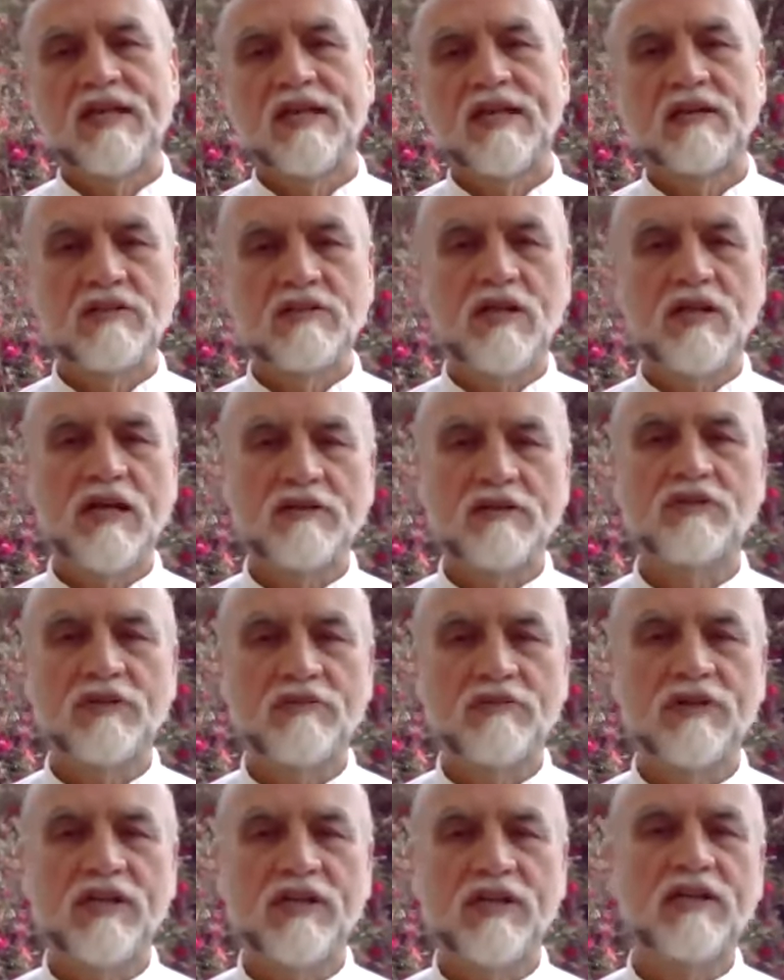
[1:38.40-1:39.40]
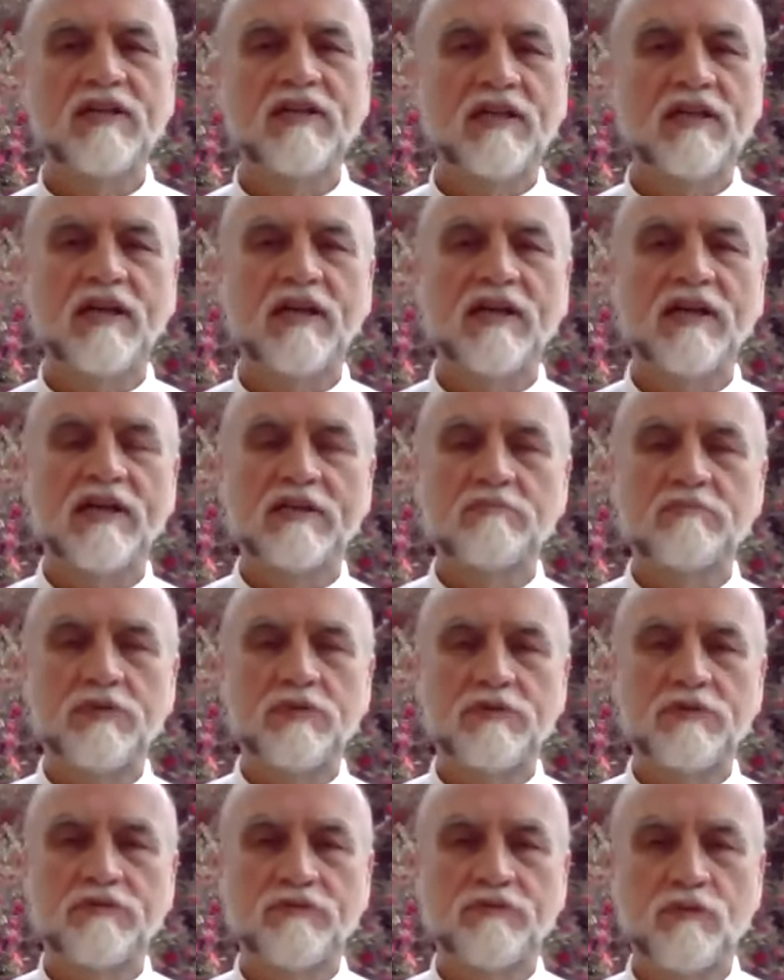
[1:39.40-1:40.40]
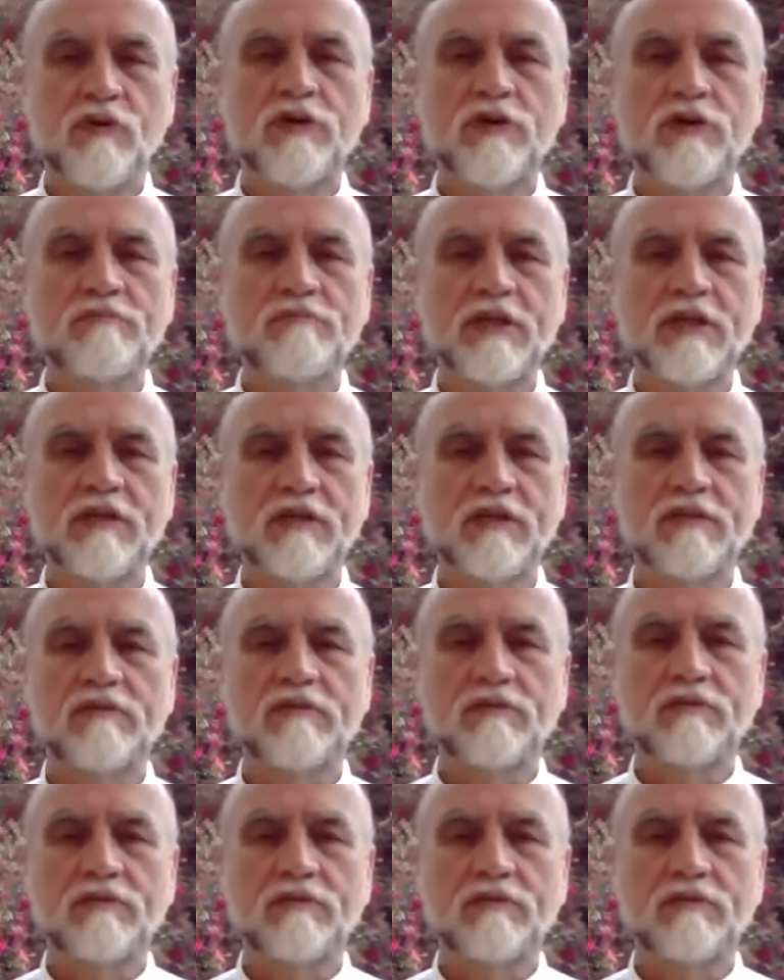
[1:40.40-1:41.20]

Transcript: encountering and performing